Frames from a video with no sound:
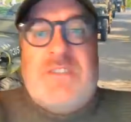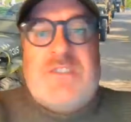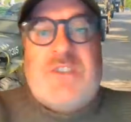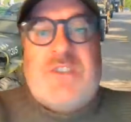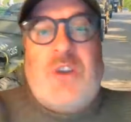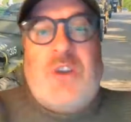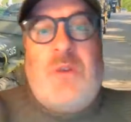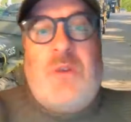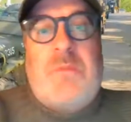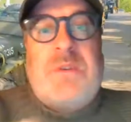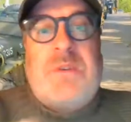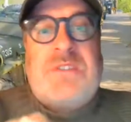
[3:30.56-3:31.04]

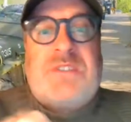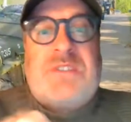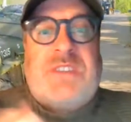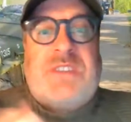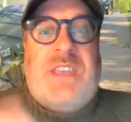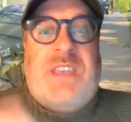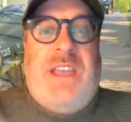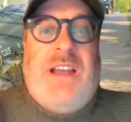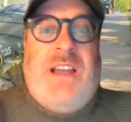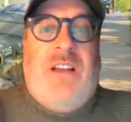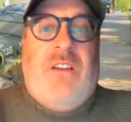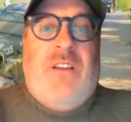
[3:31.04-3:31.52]
scope and
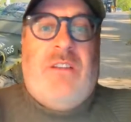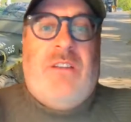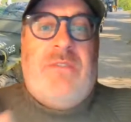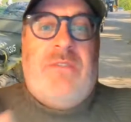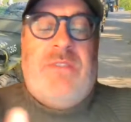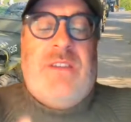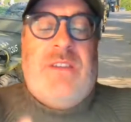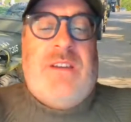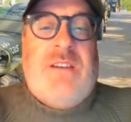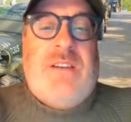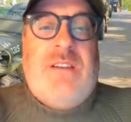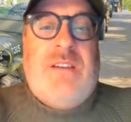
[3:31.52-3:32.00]
scale
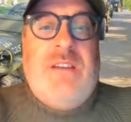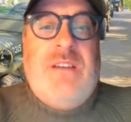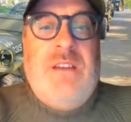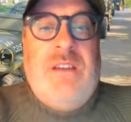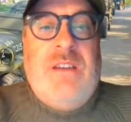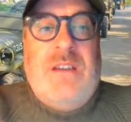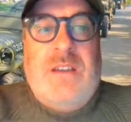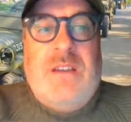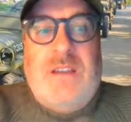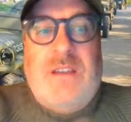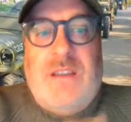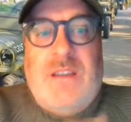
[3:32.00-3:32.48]
of the
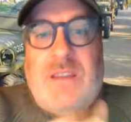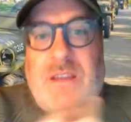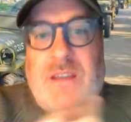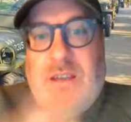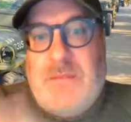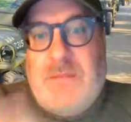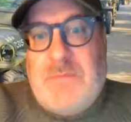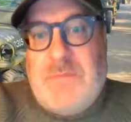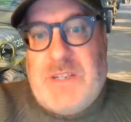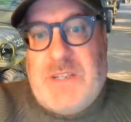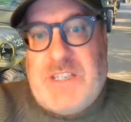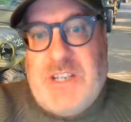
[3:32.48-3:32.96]

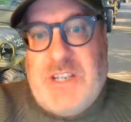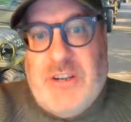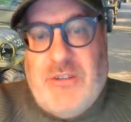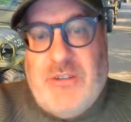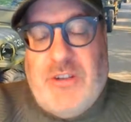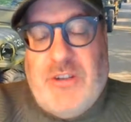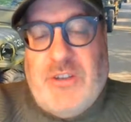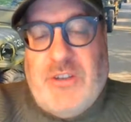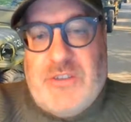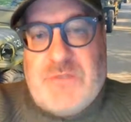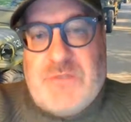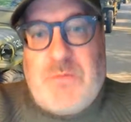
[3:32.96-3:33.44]

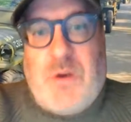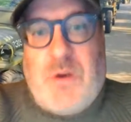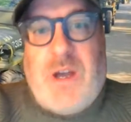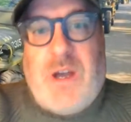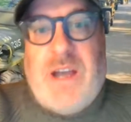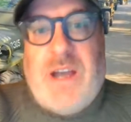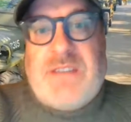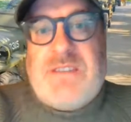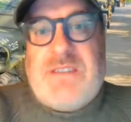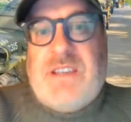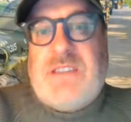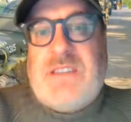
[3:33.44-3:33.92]
materials
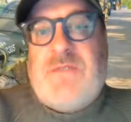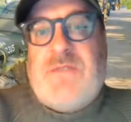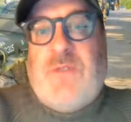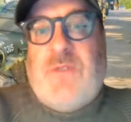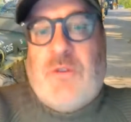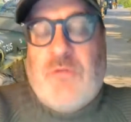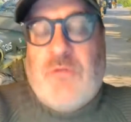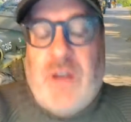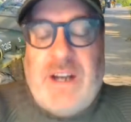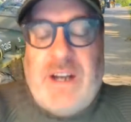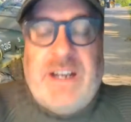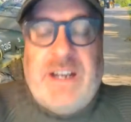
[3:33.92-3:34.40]
process
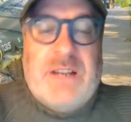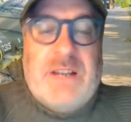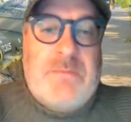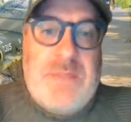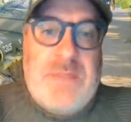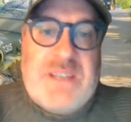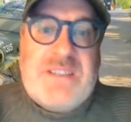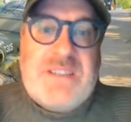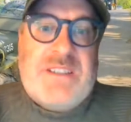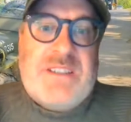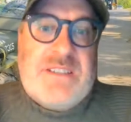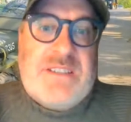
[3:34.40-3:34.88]
for running a
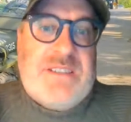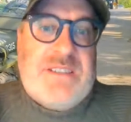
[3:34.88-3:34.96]
business